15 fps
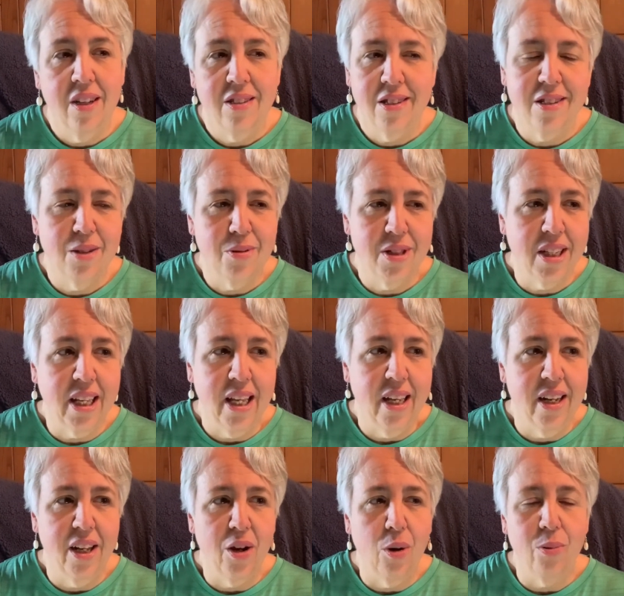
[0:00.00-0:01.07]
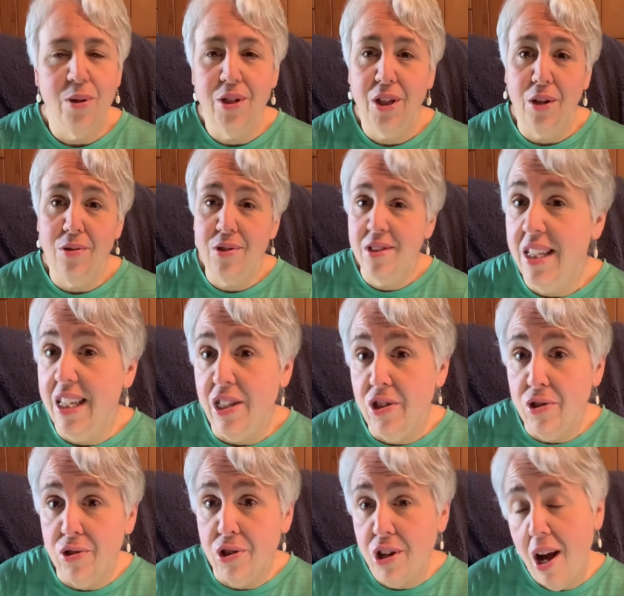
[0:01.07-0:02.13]
Since he was a kid, he always goes to
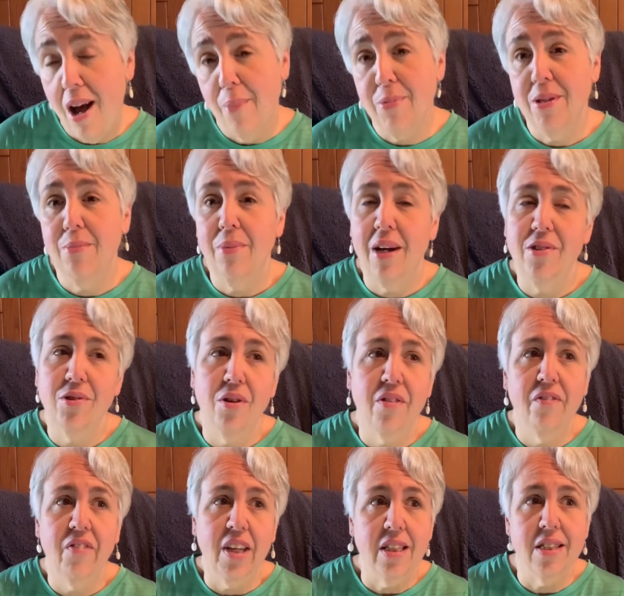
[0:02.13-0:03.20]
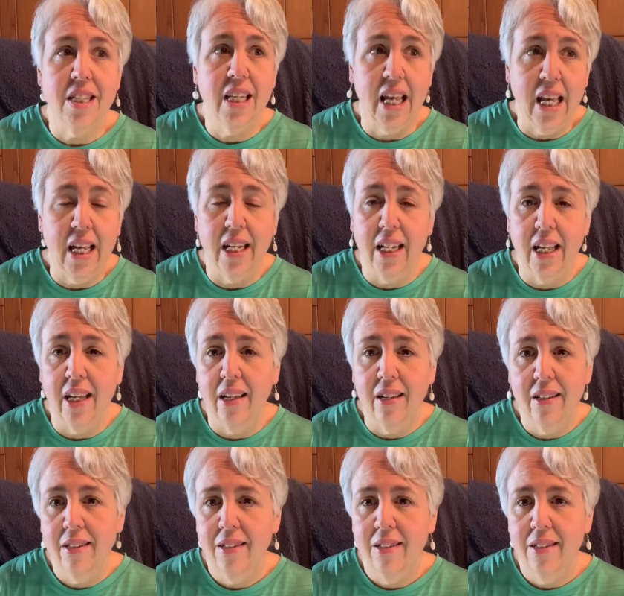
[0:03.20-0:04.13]
Easter shops and buys all the fancy candy.